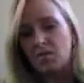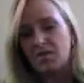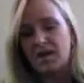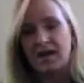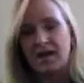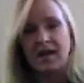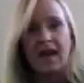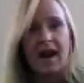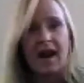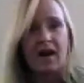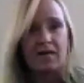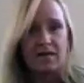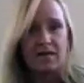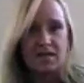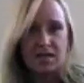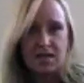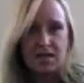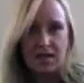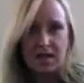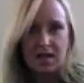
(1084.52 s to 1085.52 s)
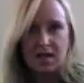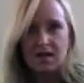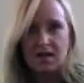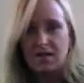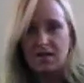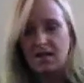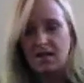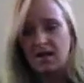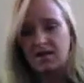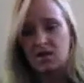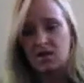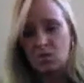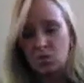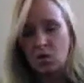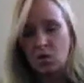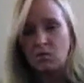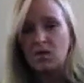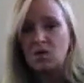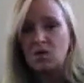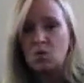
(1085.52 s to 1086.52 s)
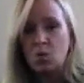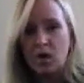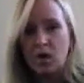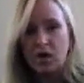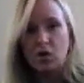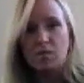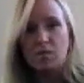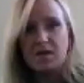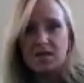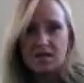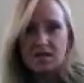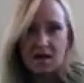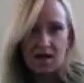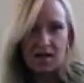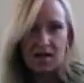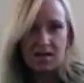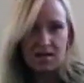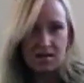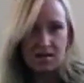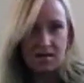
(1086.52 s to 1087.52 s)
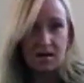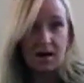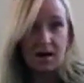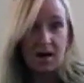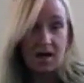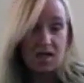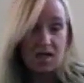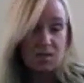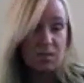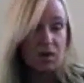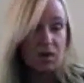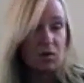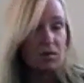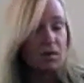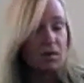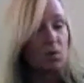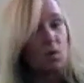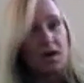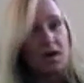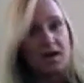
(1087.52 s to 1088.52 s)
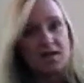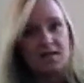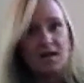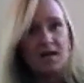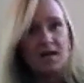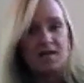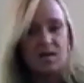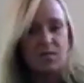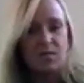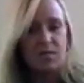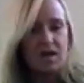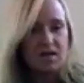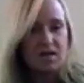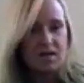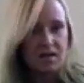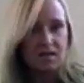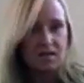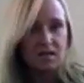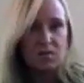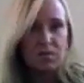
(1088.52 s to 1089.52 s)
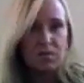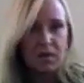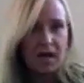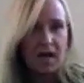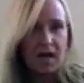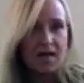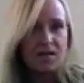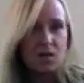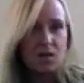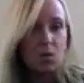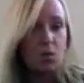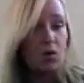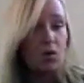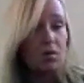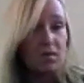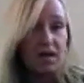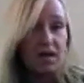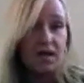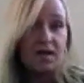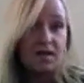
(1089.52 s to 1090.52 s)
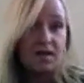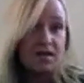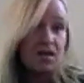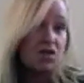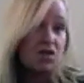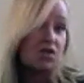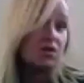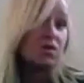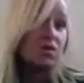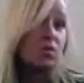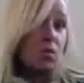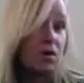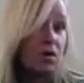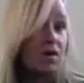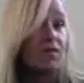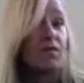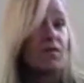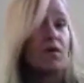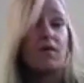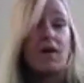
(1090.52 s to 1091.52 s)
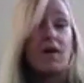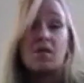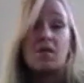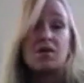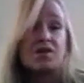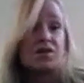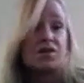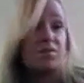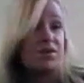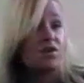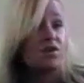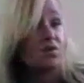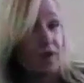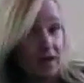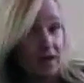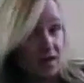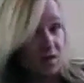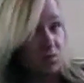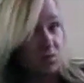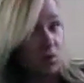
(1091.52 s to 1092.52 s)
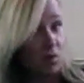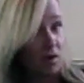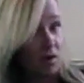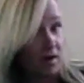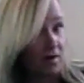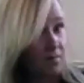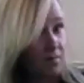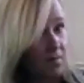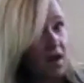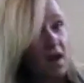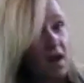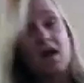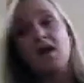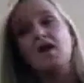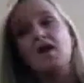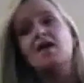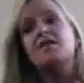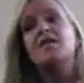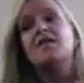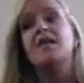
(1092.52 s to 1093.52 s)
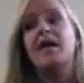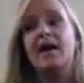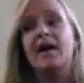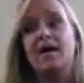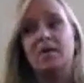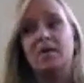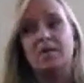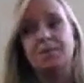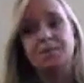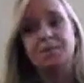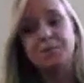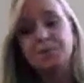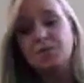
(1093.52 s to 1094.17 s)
the guarantee that the woman will be taken to the hospital. But what it does, it basically buys a woman an additional 24 hours to be transported. Now,